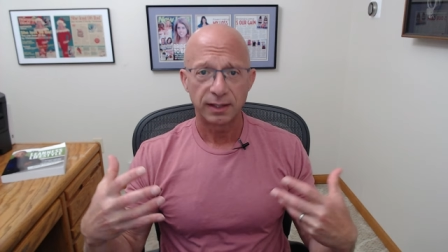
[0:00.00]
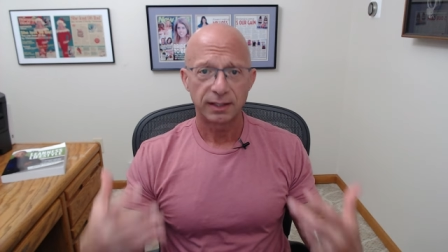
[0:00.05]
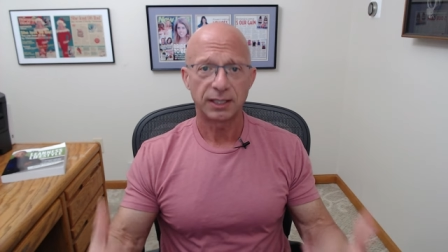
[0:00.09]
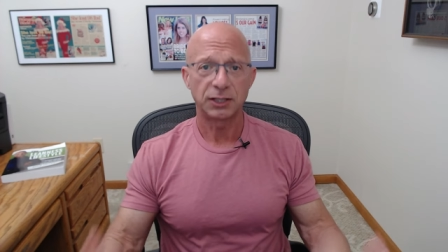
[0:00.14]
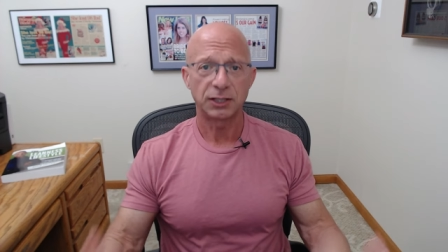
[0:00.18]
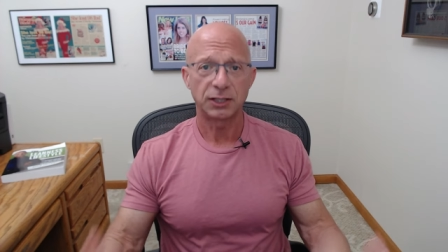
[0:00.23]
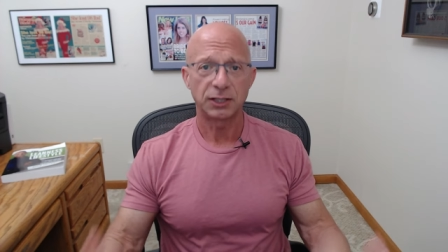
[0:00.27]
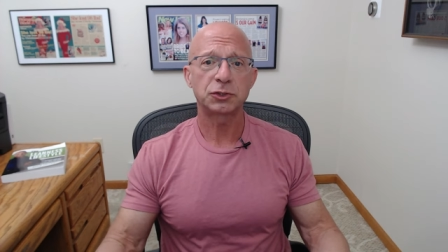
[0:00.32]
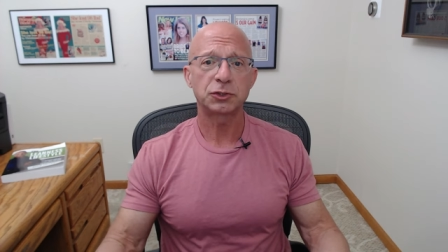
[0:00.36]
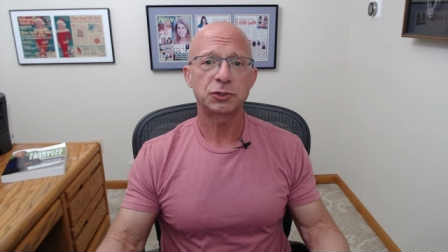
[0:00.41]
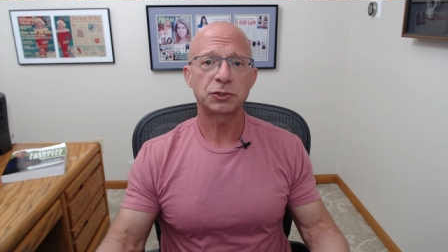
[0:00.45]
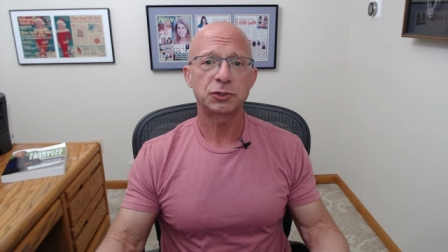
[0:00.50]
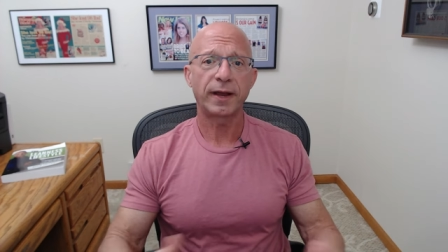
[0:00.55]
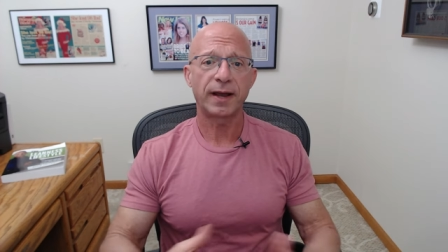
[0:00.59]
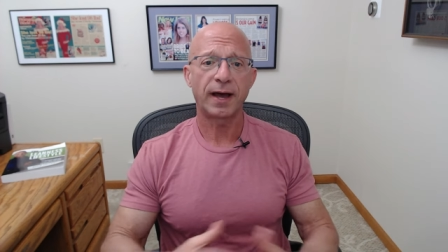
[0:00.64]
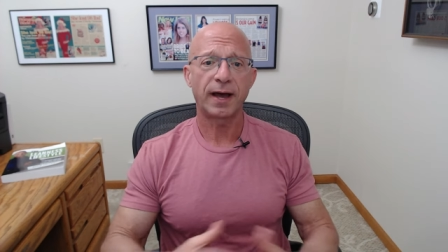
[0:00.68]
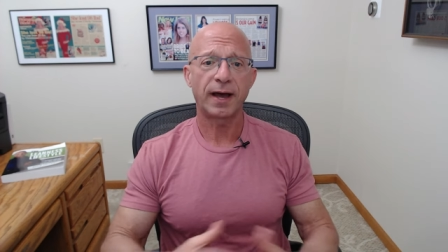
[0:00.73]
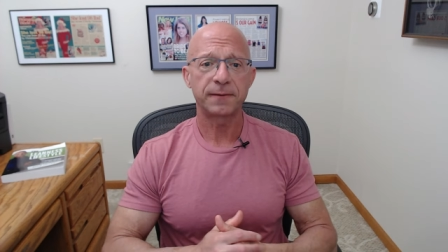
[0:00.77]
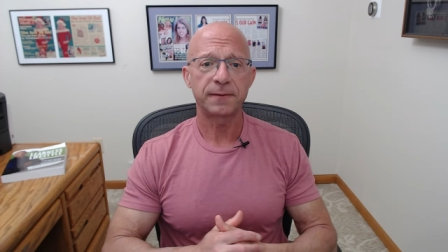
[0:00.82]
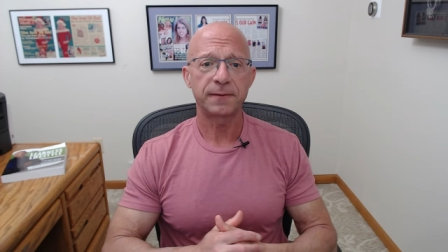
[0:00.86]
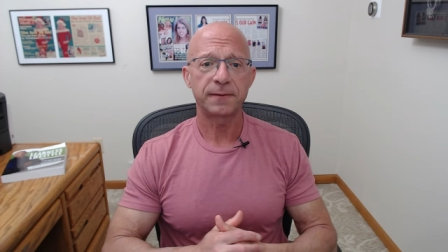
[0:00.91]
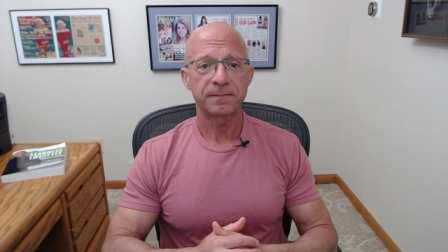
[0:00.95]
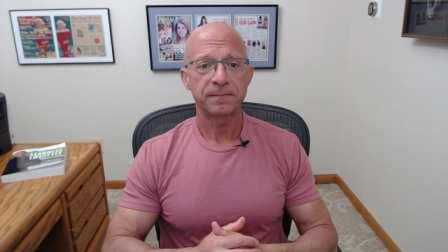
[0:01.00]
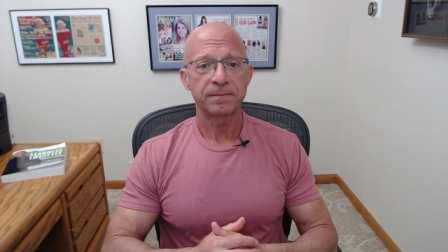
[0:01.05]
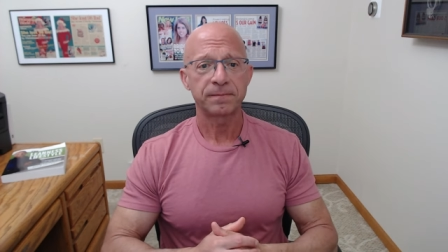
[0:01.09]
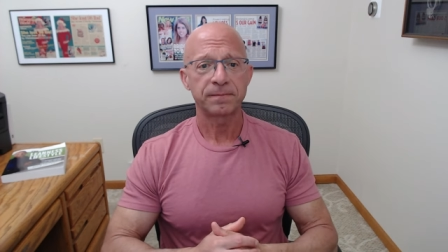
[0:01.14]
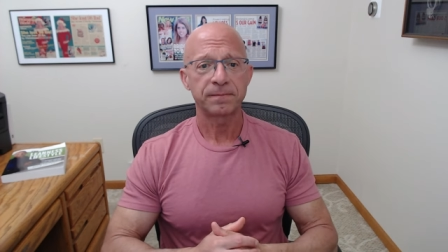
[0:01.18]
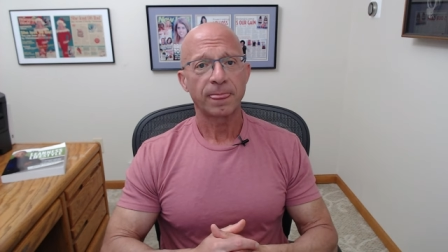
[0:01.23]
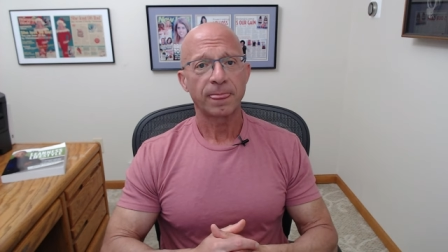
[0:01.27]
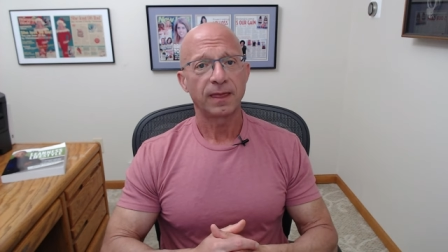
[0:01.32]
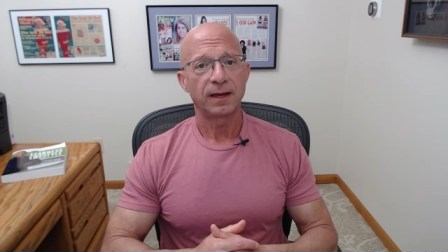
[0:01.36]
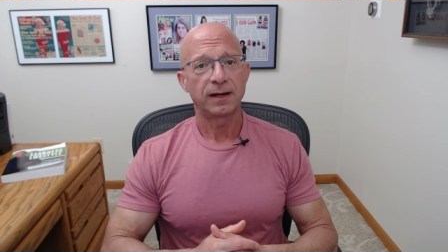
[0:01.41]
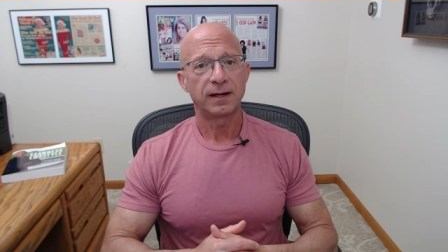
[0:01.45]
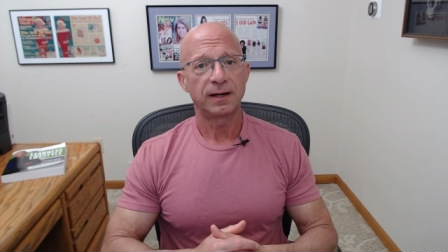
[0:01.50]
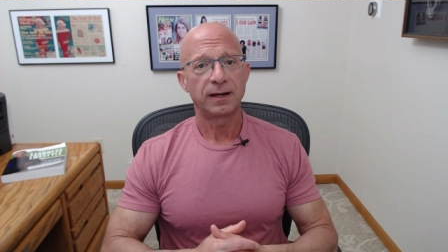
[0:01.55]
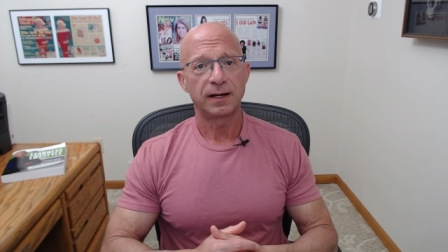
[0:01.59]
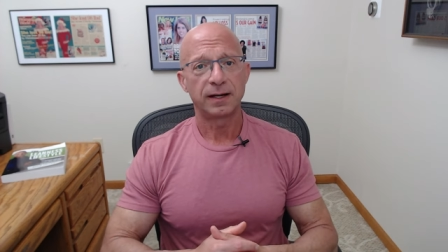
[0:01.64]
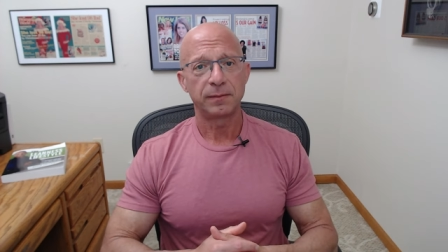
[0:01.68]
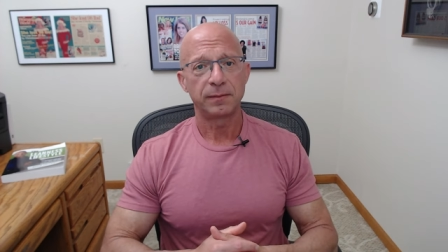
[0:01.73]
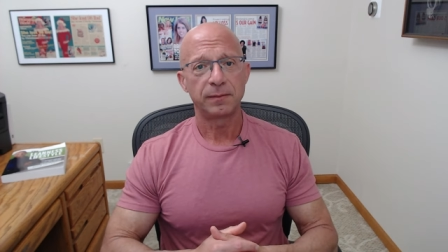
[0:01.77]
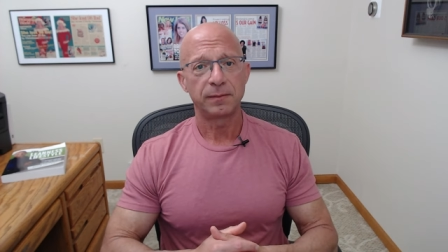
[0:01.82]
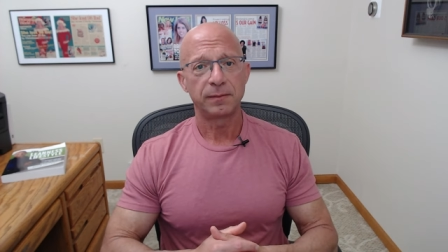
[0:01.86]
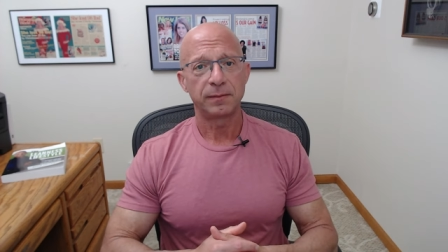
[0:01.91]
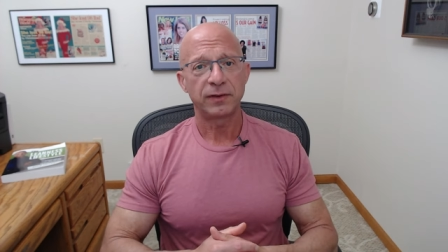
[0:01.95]
get your sweat on,
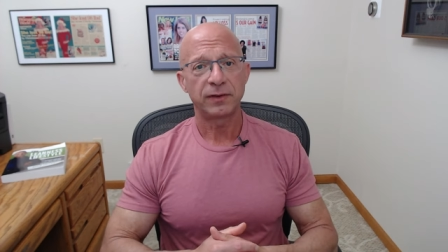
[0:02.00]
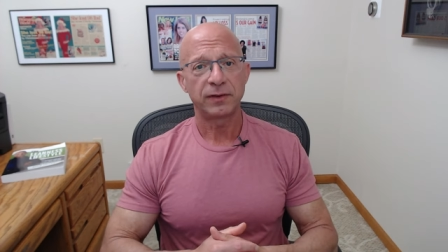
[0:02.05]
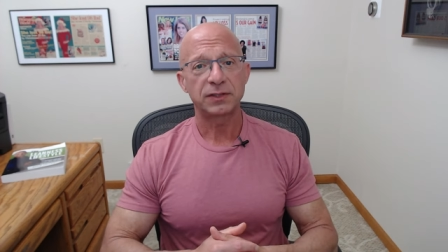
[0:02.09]
um, even